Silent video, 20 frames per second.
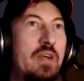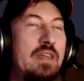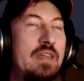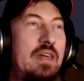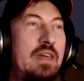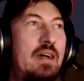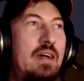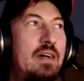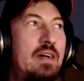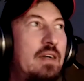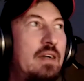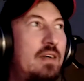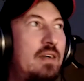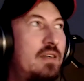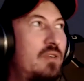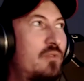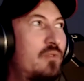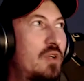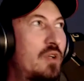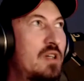yeah,
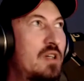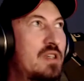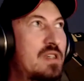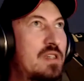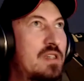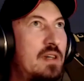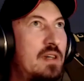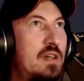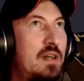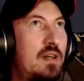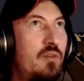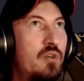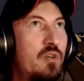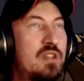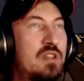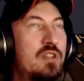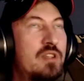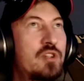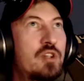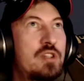it was
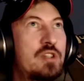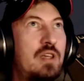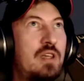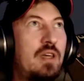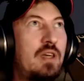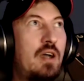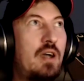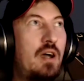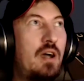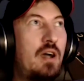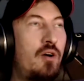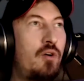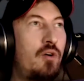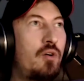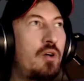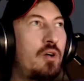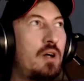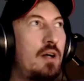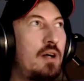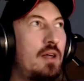interesting
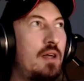how